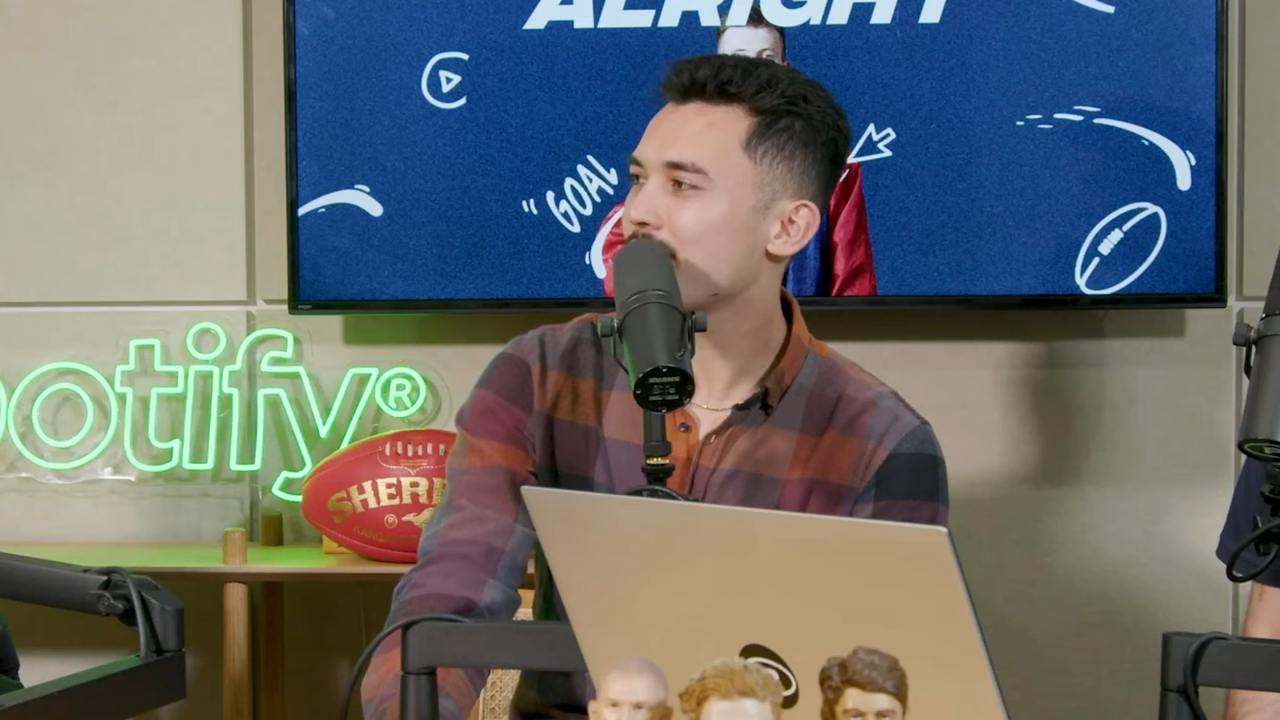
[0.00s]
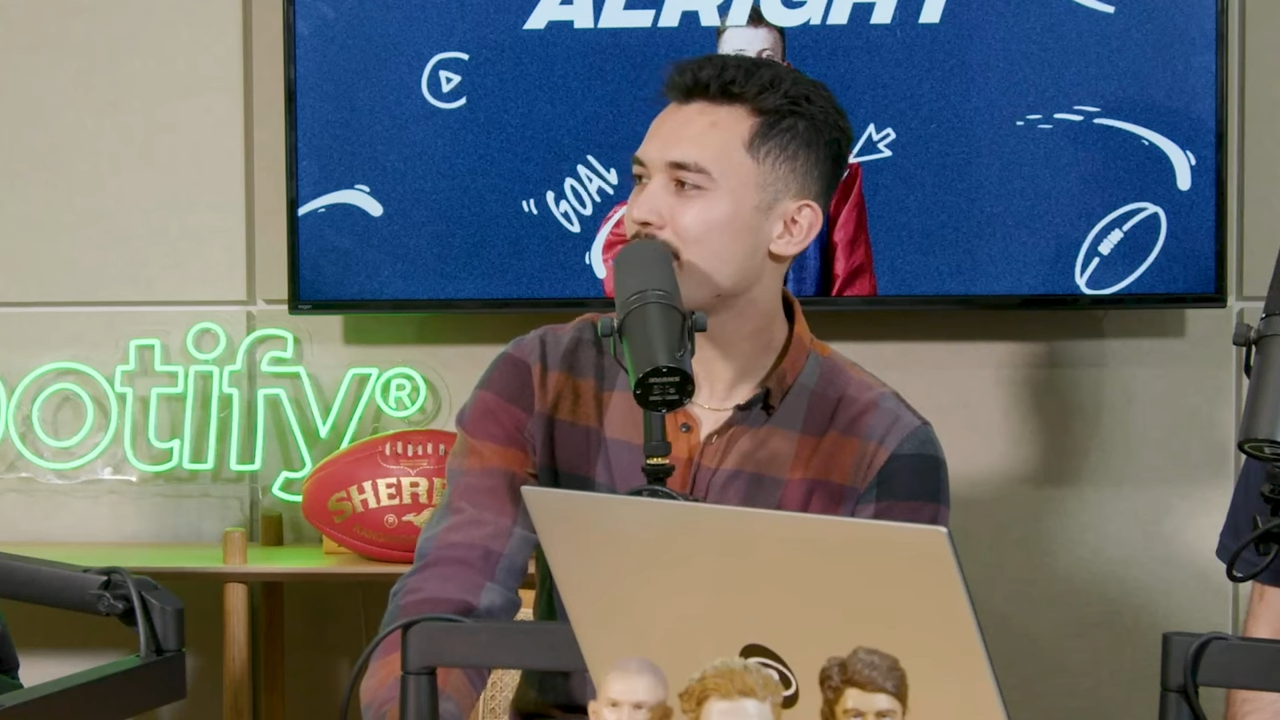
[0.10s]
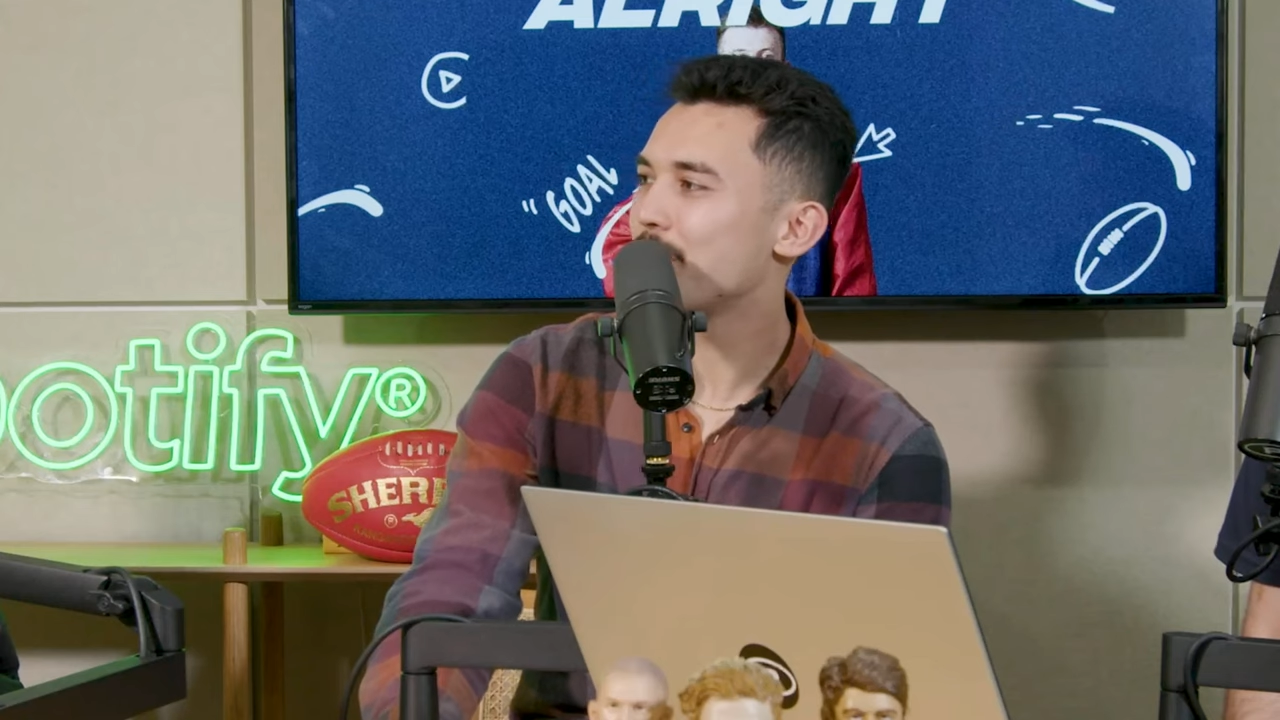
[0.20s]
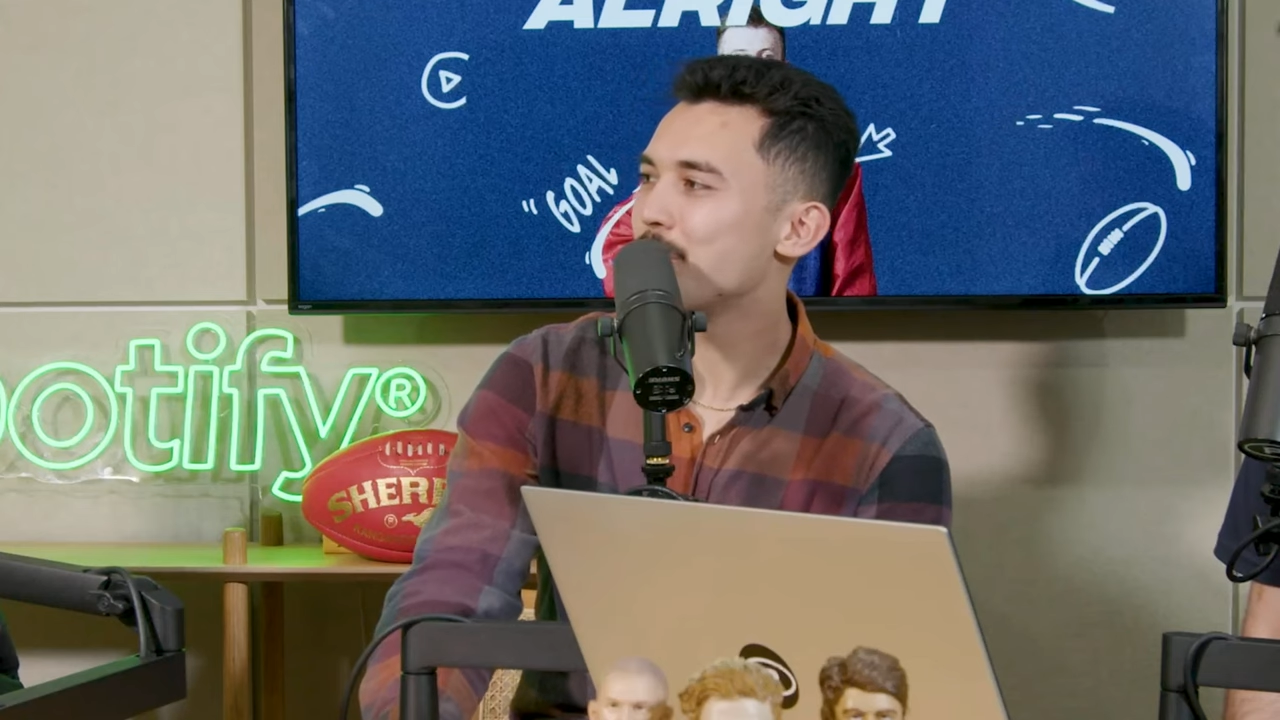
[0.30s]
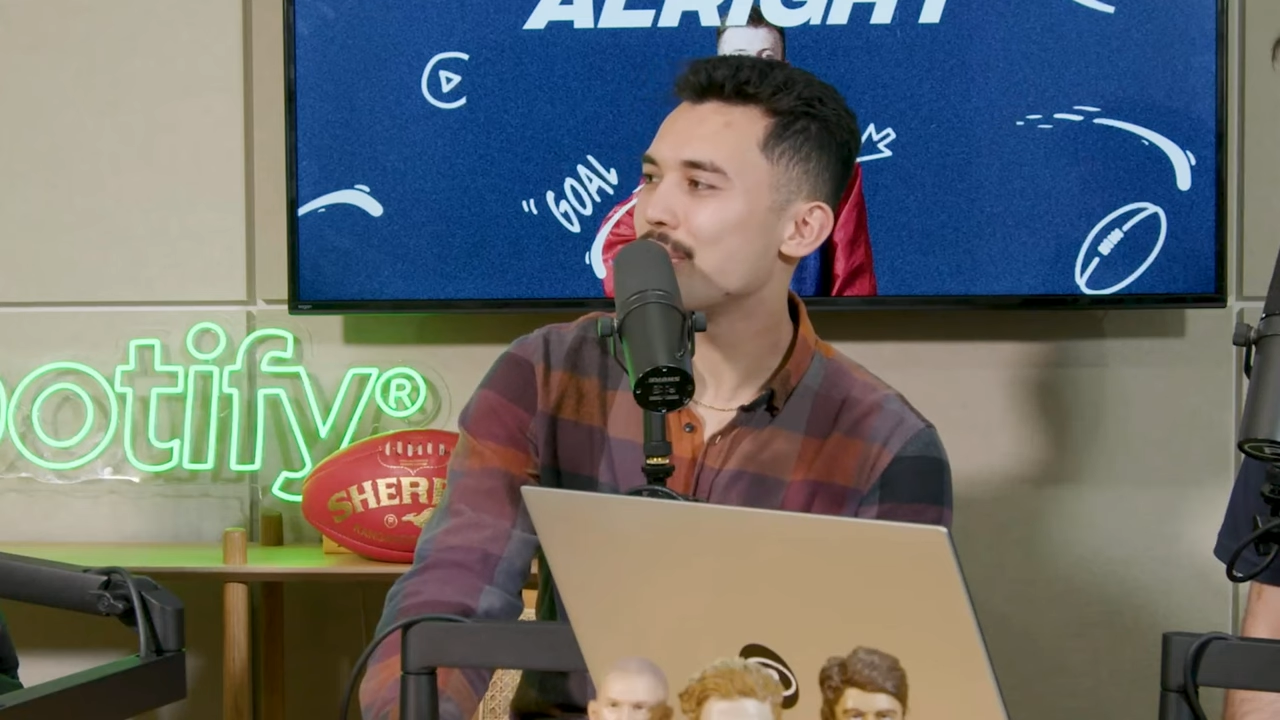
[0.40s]

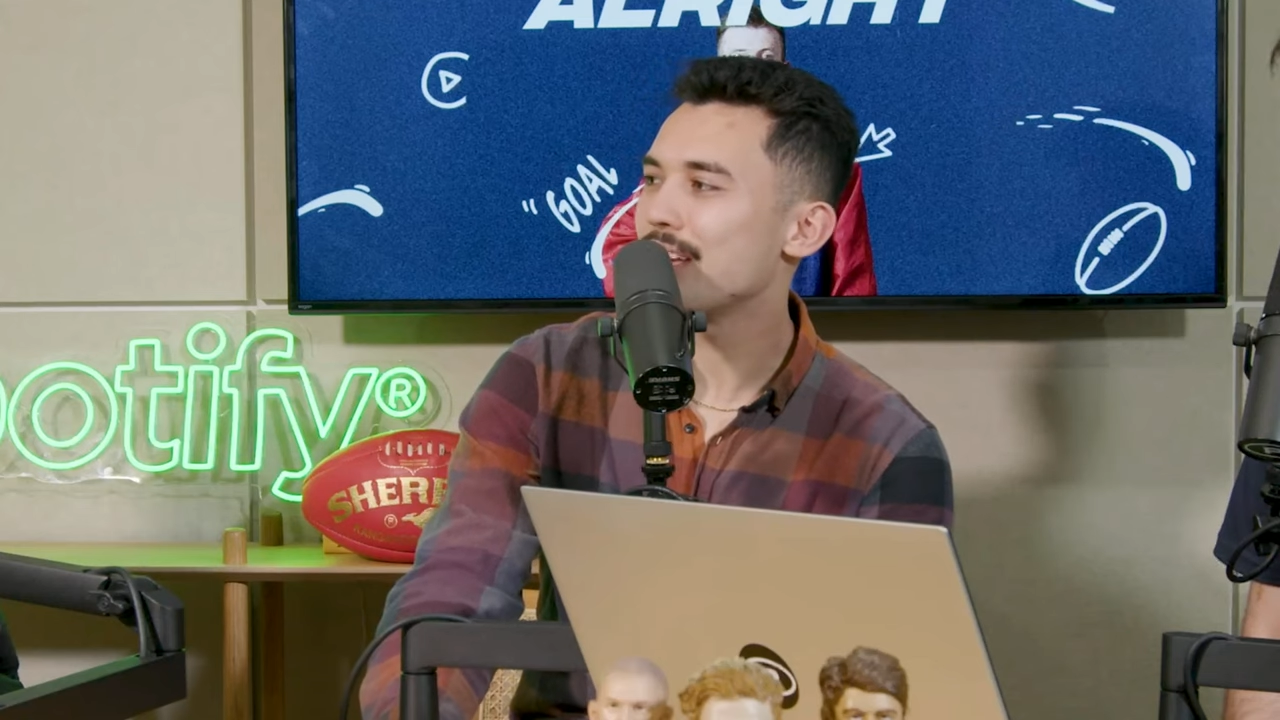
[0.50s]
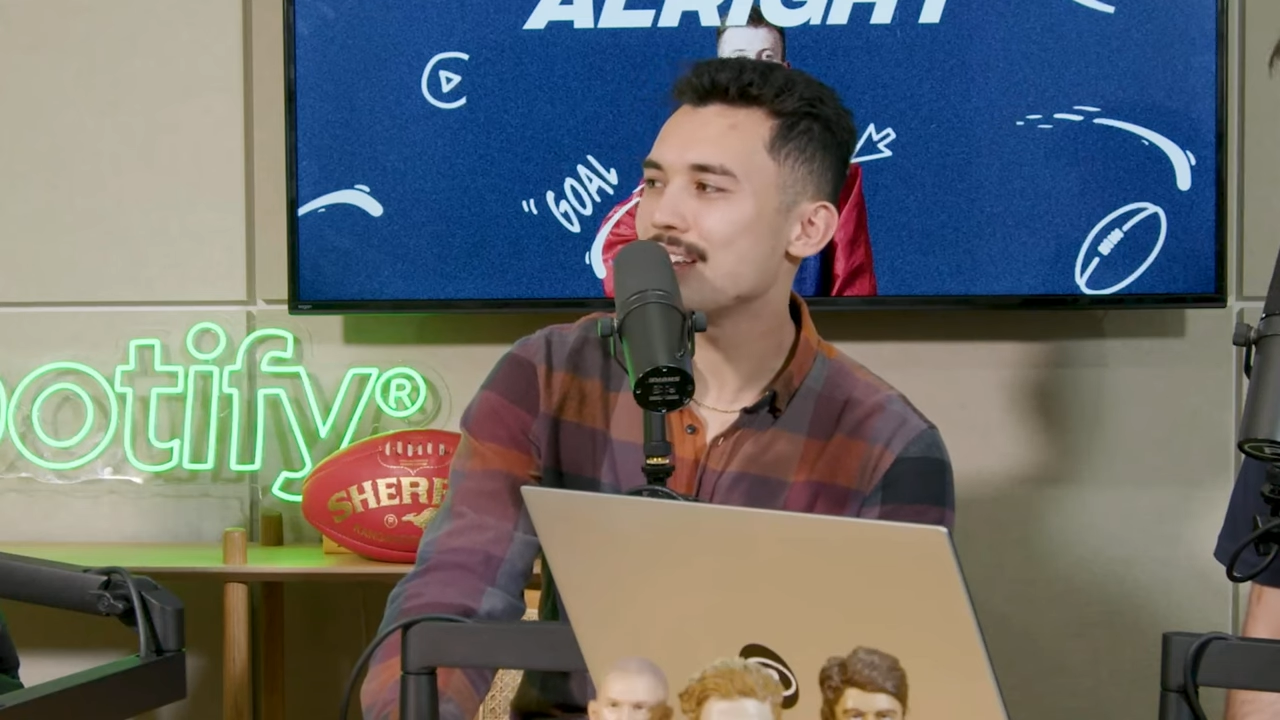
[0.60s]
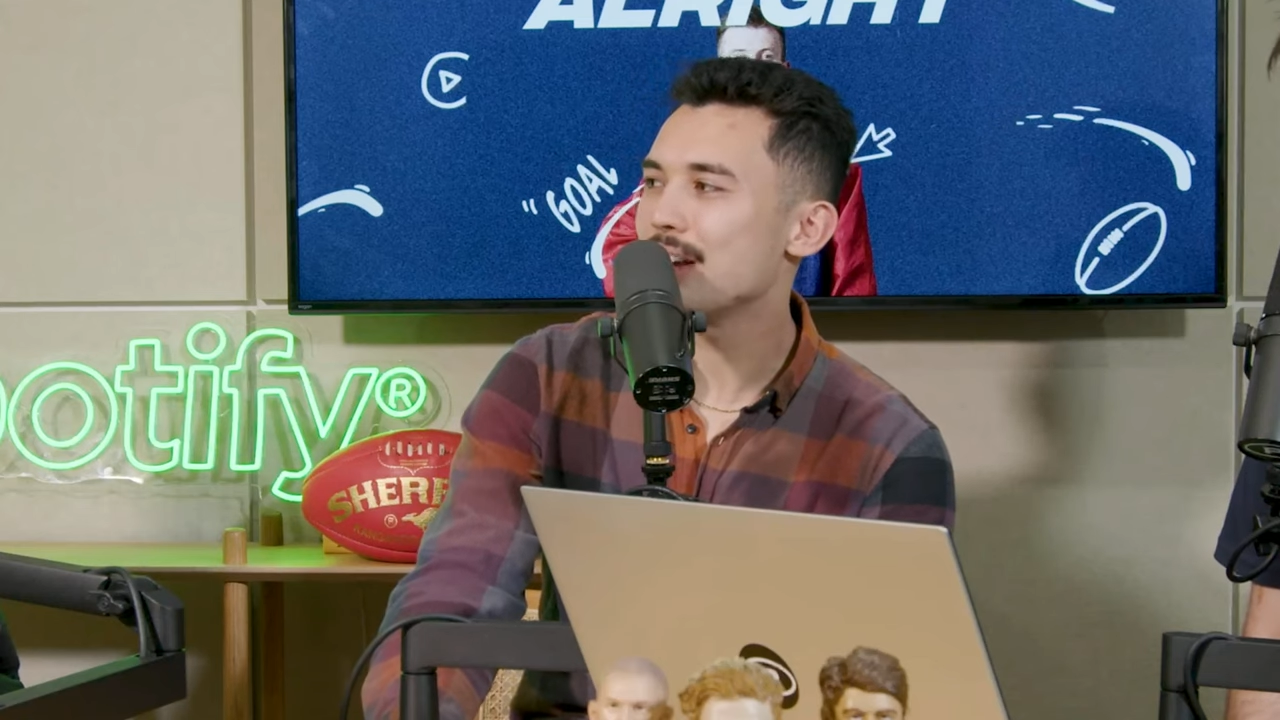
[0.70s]
Clubs hit